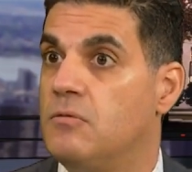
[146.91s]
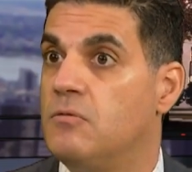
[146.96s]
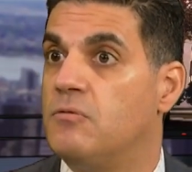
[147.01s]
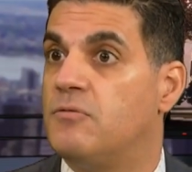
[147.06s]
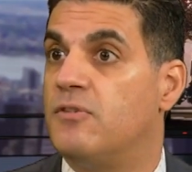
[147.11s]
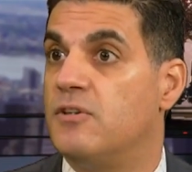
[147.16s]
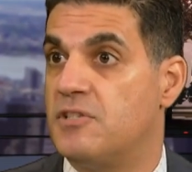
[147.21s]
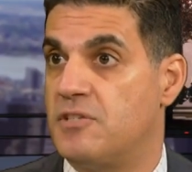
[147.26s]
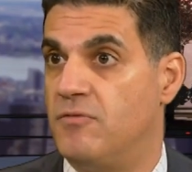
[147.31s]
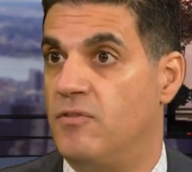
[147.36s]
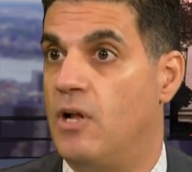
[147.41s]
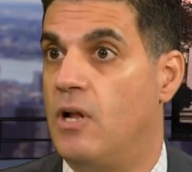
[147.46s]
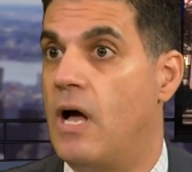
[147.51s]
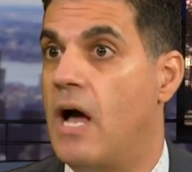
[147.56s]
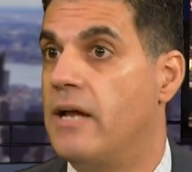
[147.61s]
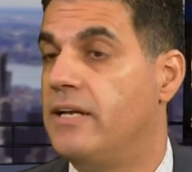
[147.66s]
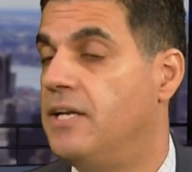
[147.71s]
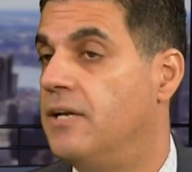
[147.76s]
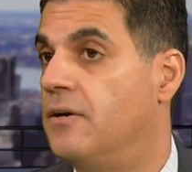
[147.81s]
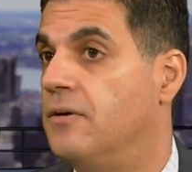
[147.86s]
first of all,
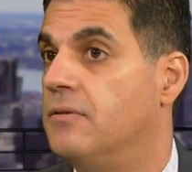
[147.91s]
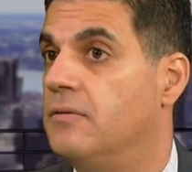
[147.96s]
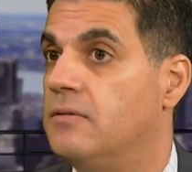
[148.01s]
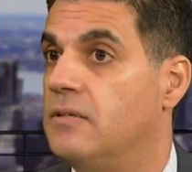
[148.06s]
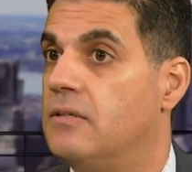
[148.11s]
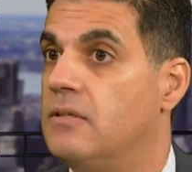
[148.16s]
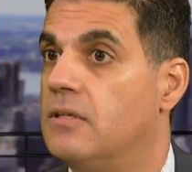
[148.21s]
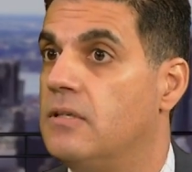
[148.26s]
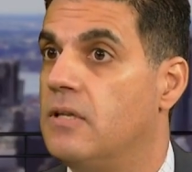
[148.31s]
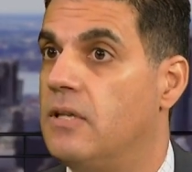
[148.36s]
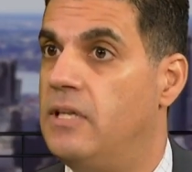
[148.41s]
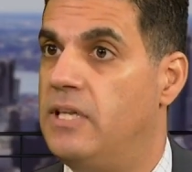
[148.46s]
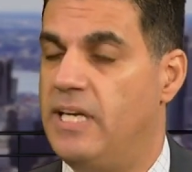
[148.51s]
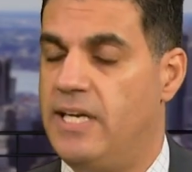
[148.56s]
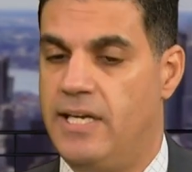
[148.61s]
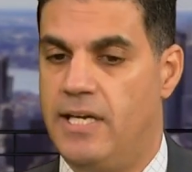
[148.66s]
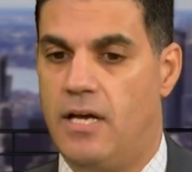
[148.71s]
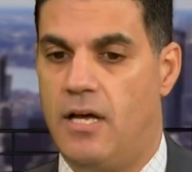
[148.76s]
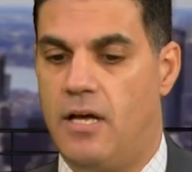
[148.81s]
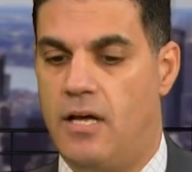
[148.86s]
you know,
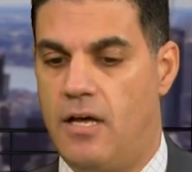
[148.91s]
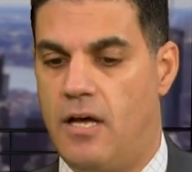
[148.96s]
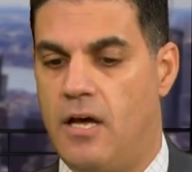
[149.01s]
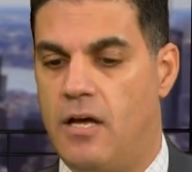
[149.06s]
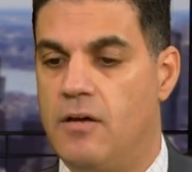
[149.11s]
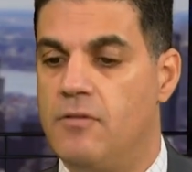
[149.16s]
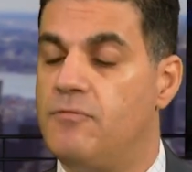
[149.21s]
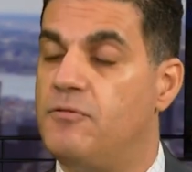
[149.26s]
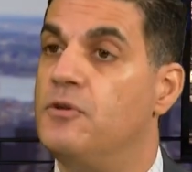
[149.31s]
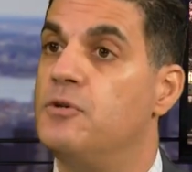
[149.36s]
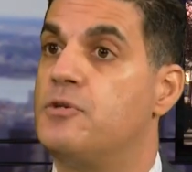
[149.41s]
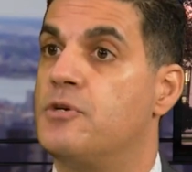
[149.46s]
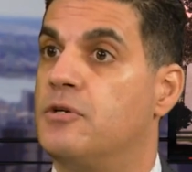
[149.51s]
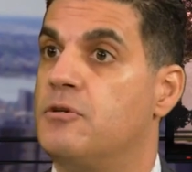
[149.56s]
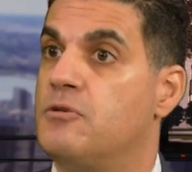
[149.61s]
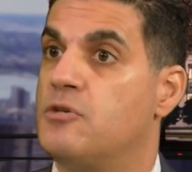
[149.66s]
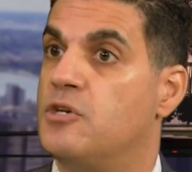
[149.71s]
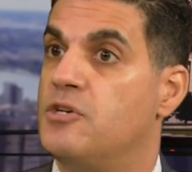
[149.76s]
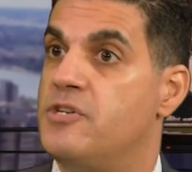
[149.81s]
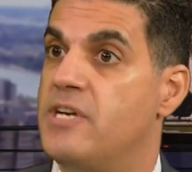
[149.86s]
the future
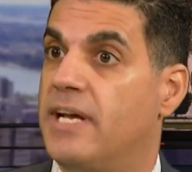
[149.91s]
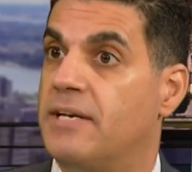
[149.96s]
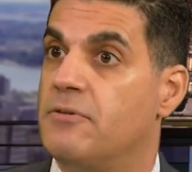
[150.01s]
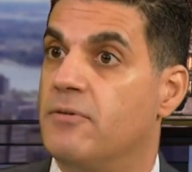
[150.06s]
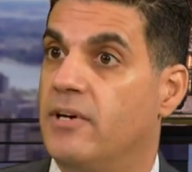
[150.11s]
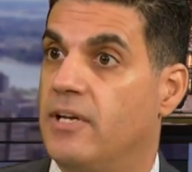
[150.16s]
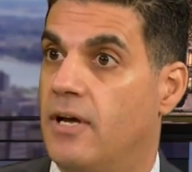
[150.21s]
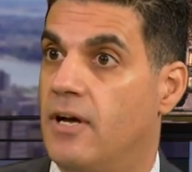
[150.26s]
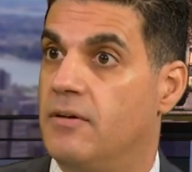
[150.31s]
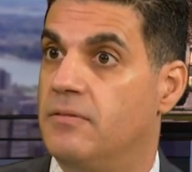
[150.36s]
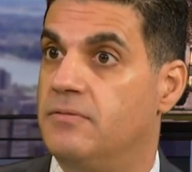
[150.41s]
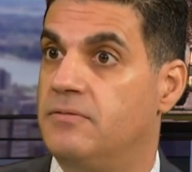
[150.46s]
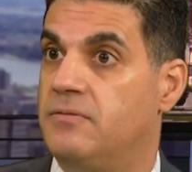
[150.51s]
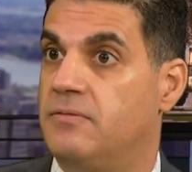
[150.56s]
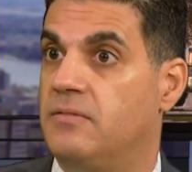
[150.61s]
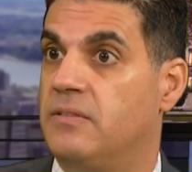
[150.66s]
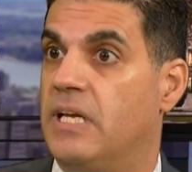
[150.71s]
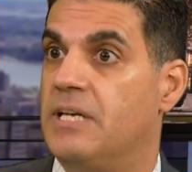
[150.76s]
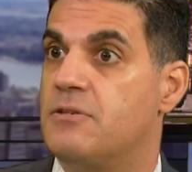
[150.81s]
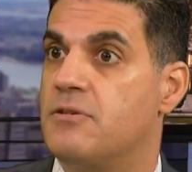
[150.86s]
trajectory of
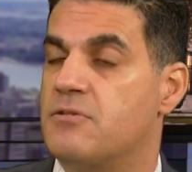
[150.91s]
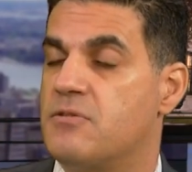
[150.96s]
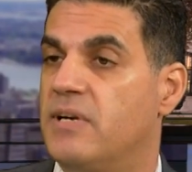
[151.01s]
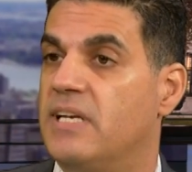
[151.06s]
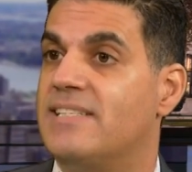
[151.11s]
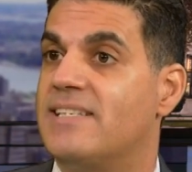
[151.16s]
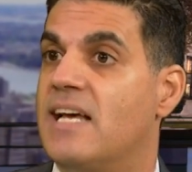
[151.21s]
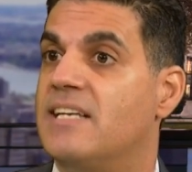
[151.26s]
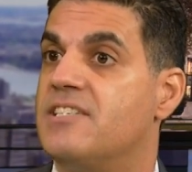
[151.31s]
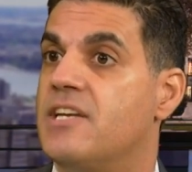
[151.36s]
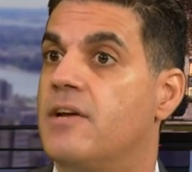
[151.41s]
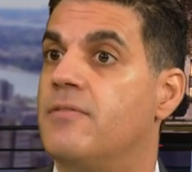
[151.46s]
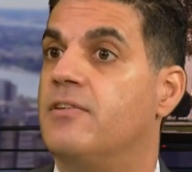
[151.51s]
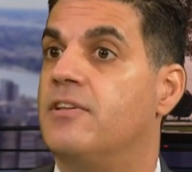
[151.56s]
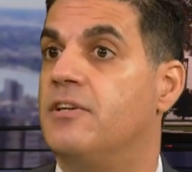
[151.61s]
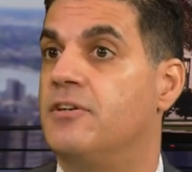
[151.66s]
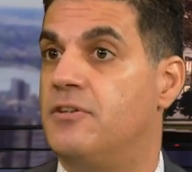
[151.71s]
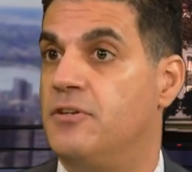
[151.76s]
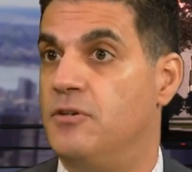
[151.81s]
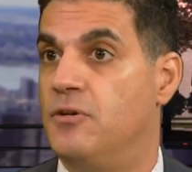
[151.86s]
interest rates has
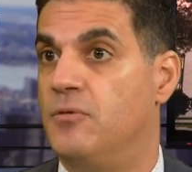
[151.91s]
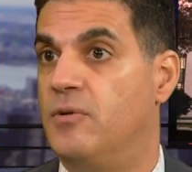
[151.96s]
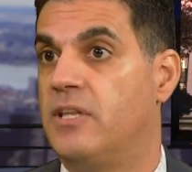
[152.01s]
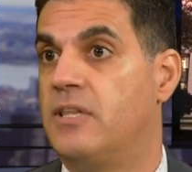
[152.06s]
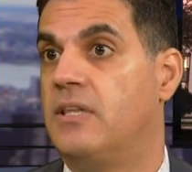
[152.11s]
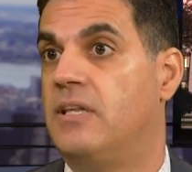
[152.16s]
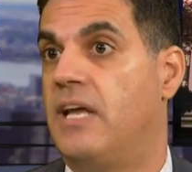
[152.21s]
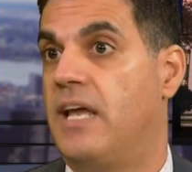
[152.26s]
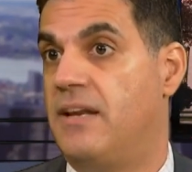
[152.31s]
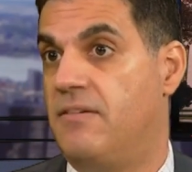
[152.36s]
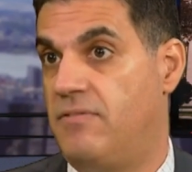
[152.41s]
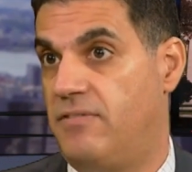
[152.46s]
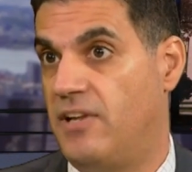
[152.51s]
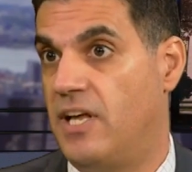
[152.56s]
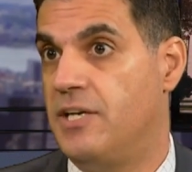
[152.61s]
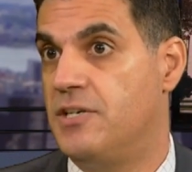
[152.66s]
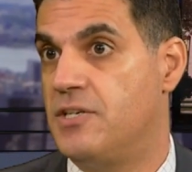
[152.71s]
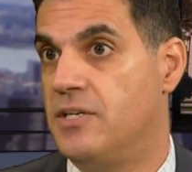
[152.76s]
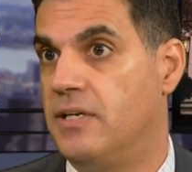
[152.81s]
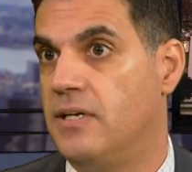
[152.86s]
everything to do with
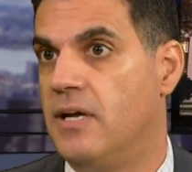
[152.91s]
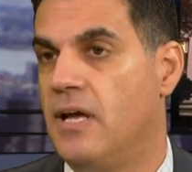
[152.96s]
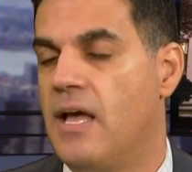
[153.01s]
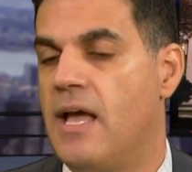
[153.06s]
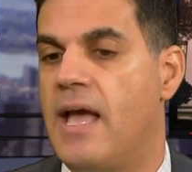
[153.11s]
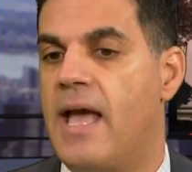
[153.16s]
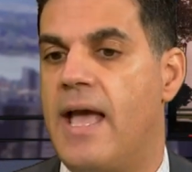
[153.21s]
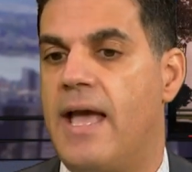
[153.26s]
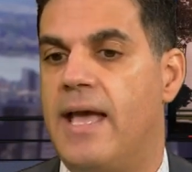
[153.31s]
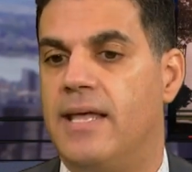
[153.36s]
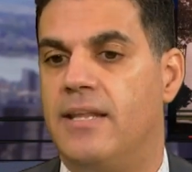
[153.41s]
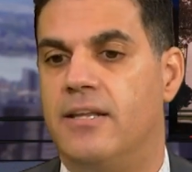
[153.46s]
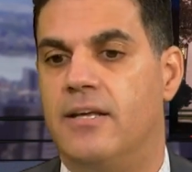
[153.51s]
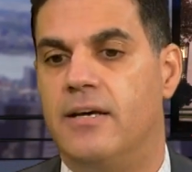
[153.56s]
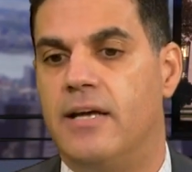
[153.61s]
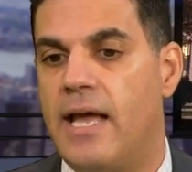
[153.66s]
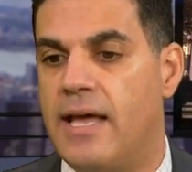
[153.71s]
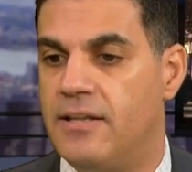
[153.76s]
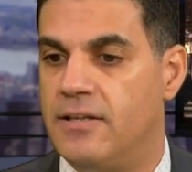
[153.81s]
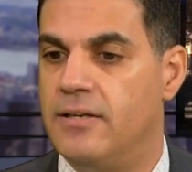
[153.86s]
inflation,
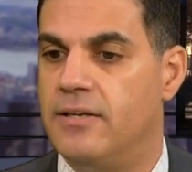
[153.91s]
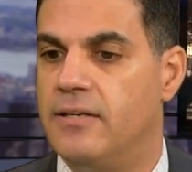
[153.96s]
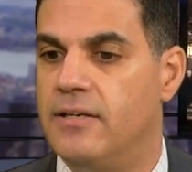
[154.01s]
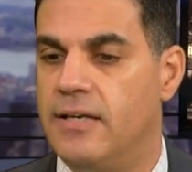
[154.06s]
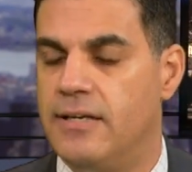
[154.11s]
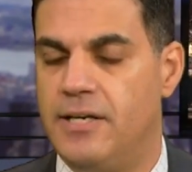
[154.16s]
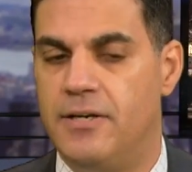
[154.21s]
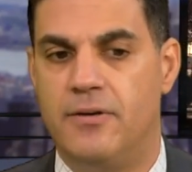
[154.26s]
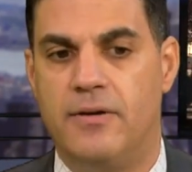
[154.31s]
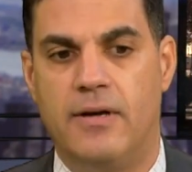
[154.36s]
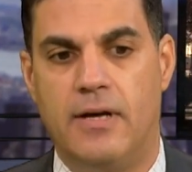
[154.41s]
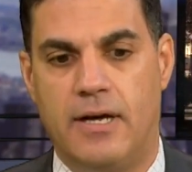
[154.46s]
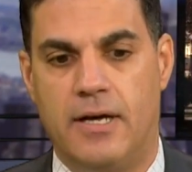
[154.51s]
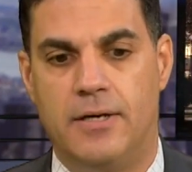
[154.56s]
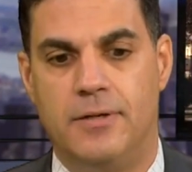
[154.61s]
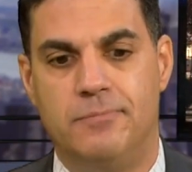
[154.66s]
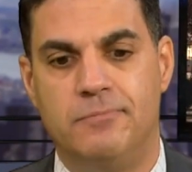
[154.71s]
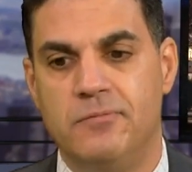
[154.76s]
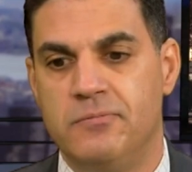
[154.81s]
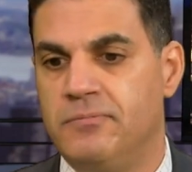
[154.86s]

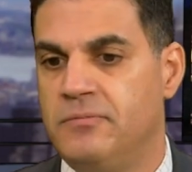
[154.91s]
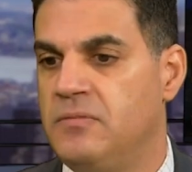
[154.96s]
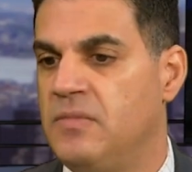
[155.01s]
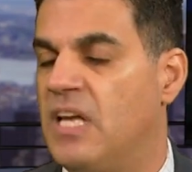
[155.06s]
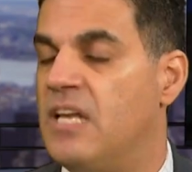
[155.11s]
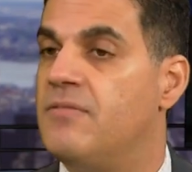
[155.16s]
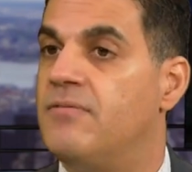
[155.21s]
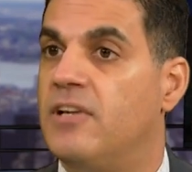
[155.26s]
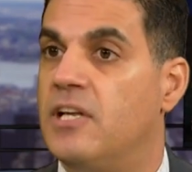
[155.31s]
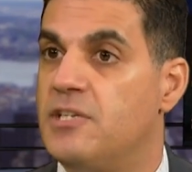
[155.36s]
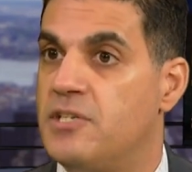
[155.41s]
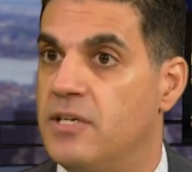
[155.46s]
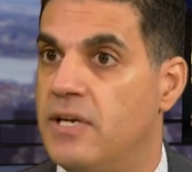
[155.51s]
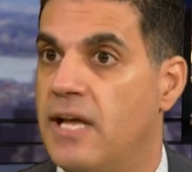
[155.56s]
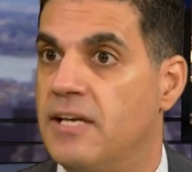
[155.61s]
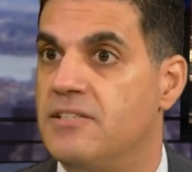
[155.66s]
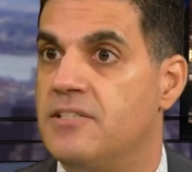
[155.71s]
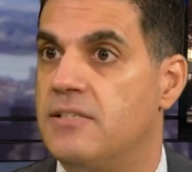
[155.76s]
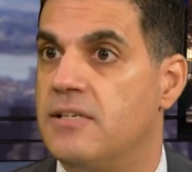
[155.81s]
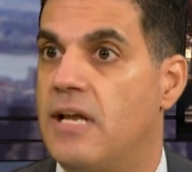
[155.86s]
mm-hmm. Inflation
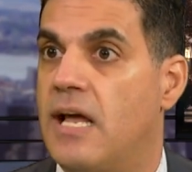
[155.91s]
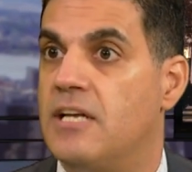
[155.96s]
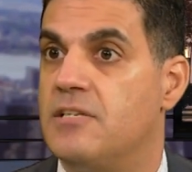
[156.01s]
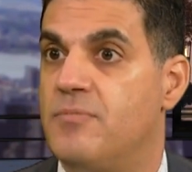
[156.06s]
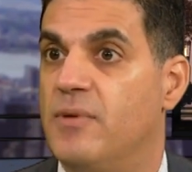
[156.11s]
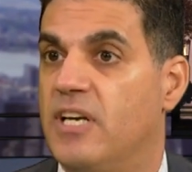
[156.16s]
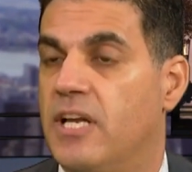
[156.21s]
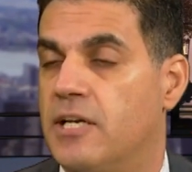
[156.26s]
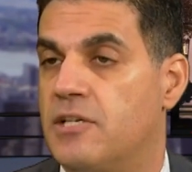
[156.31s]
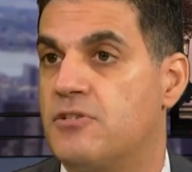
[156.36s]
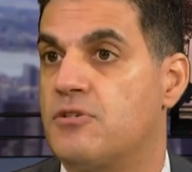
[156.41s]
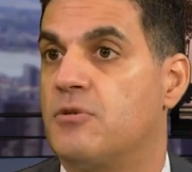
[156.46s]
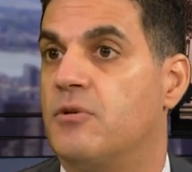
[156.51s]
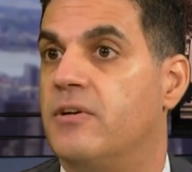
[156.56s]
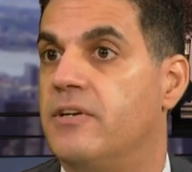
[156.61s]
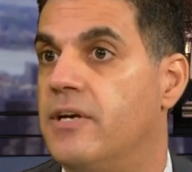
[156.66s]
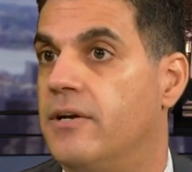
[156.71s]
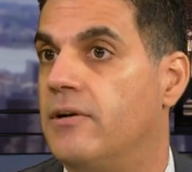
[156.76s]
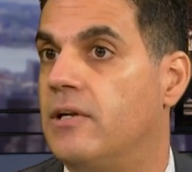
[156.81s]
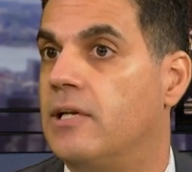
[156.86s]
has been
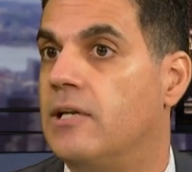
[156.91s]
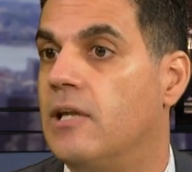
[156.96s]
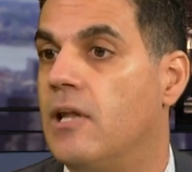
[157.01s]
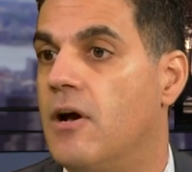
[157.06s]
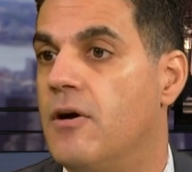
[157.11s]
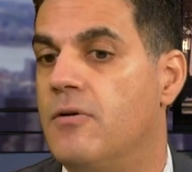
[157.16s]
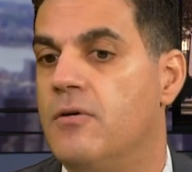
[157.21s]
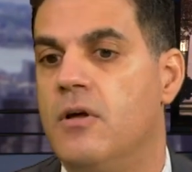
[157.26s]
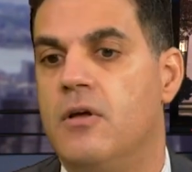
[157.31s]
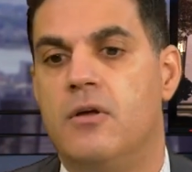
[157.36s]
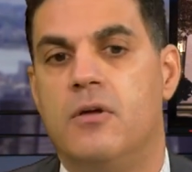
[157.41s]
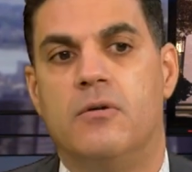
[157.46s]
extraordinarily low.